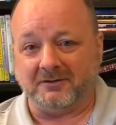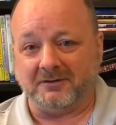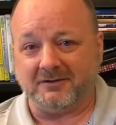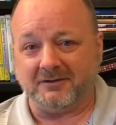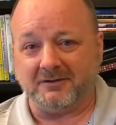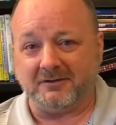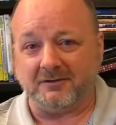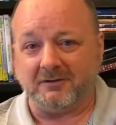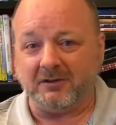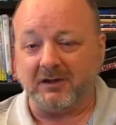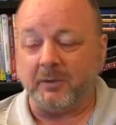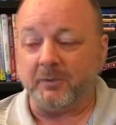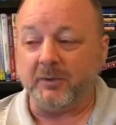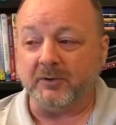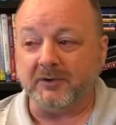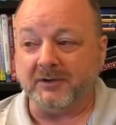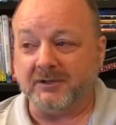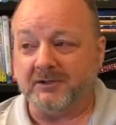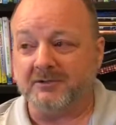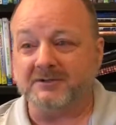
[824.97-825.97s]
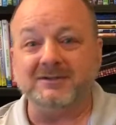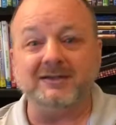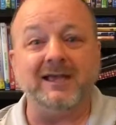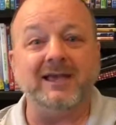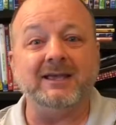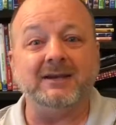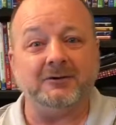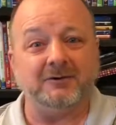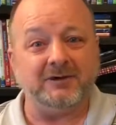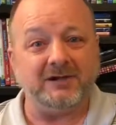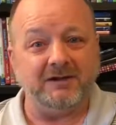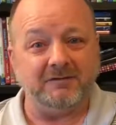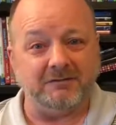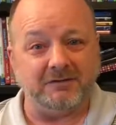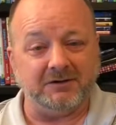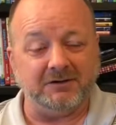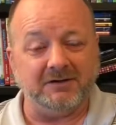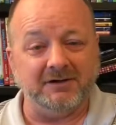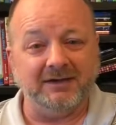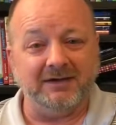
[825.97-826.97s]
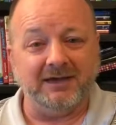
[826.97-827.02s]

a couple of years later even.